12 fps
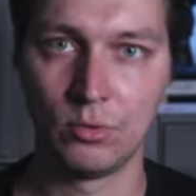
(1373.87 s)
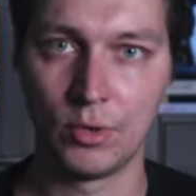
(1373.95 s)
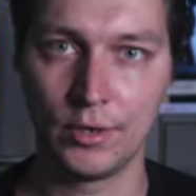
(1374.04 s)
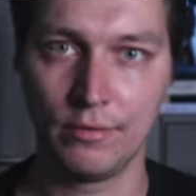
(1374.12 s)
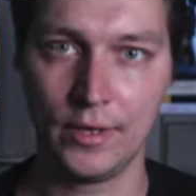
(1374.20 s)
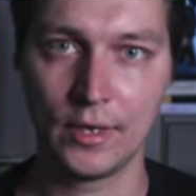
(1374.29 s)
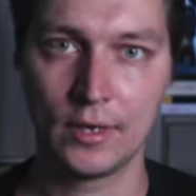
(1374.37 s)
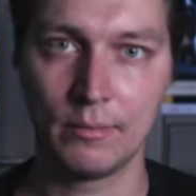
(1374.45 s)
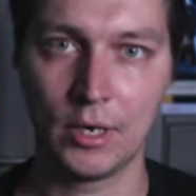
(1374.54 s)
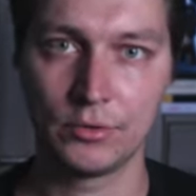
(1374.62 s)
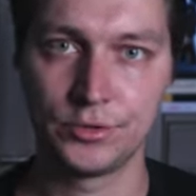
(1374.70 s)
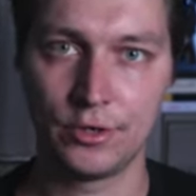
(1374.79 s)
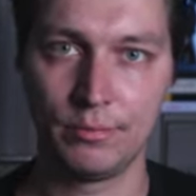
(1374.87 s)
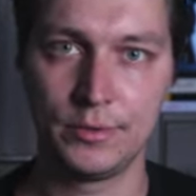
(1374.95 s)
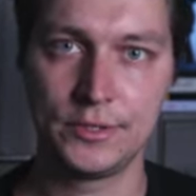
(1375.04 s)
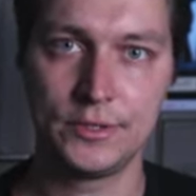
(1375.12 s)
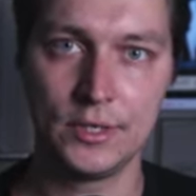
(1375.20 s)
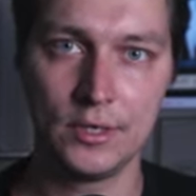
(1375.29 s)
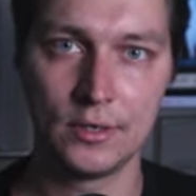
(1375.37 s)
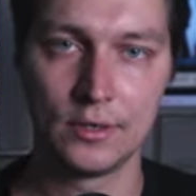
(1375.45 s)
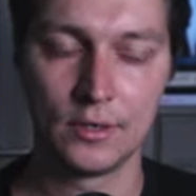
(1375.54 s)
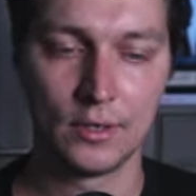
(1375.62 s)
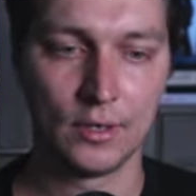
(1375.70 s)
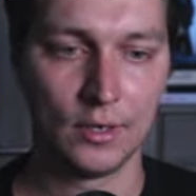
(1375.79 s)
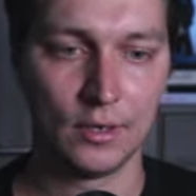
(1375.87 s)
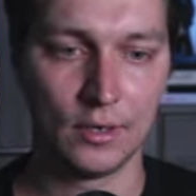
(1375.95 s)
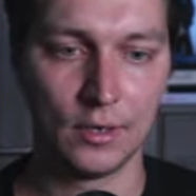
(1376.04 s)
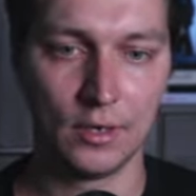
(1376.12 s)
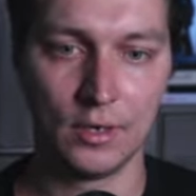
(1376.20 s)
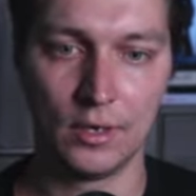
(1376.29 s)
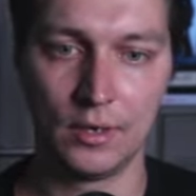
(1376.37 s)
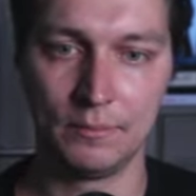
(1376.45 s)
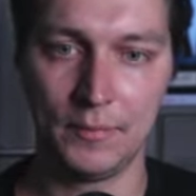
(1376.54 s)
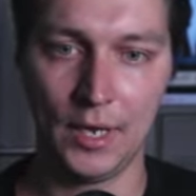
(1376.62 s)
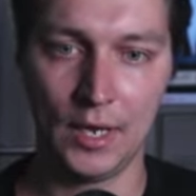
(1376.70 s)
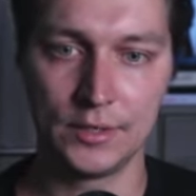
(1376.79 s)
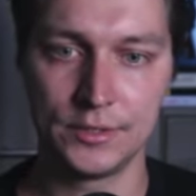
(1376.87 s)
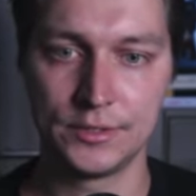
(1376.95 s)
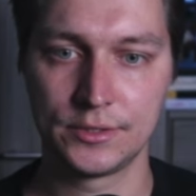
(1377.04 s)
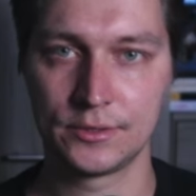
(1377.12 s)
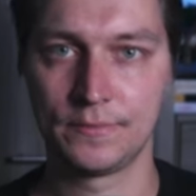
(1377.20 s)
what you think about gRPC and